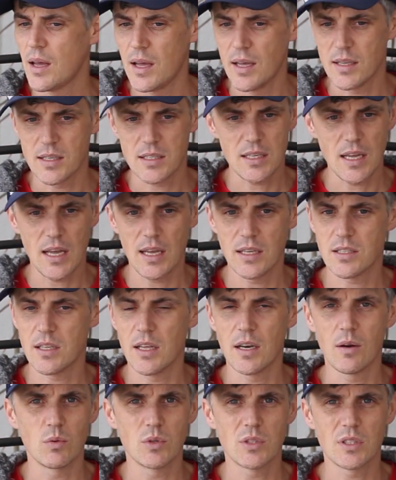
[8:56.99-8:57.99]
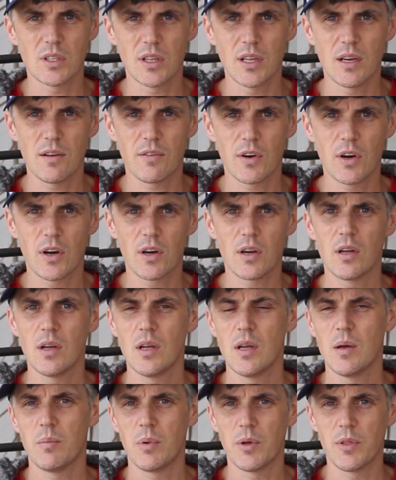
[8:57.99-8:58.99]
It says that it was delivered,
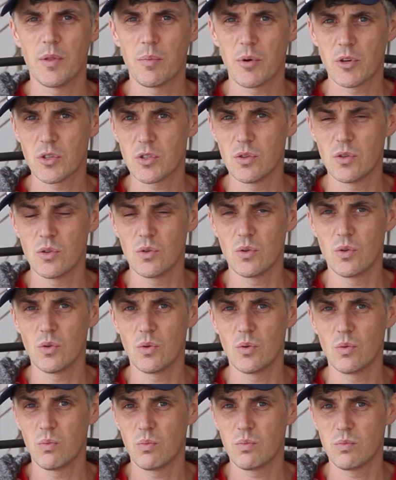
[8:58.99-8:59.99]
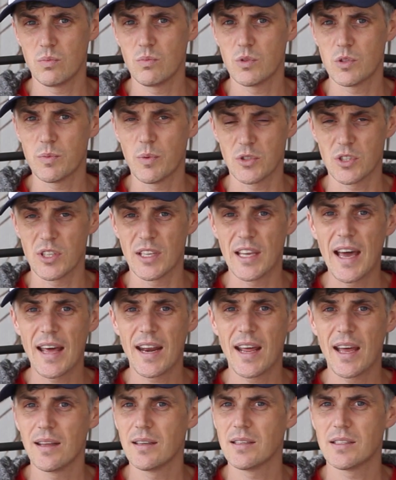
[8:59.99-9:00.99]
but the person who was supposed to
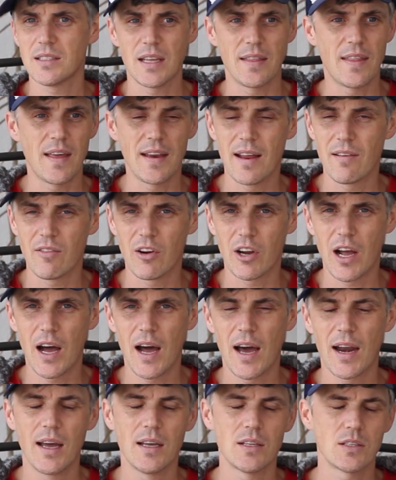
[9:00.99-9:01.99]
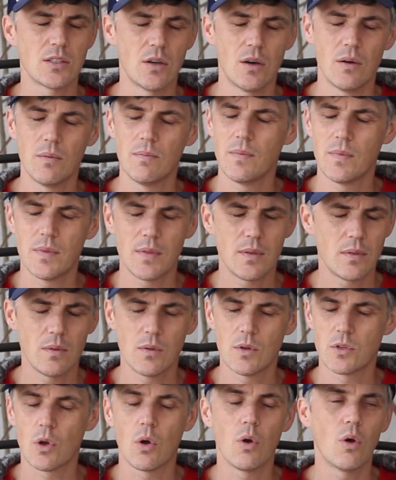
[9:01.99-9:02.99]
get it said they never got it. So
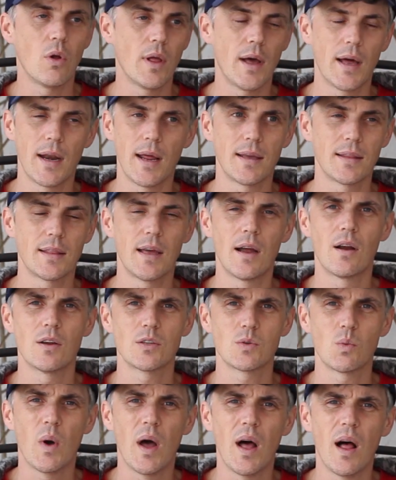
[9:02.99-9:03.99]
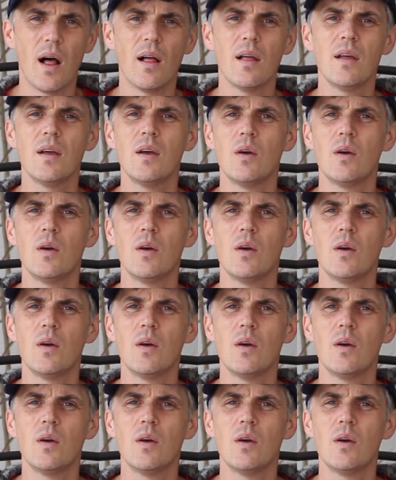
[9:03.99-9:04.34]
there's a whole headache there as well.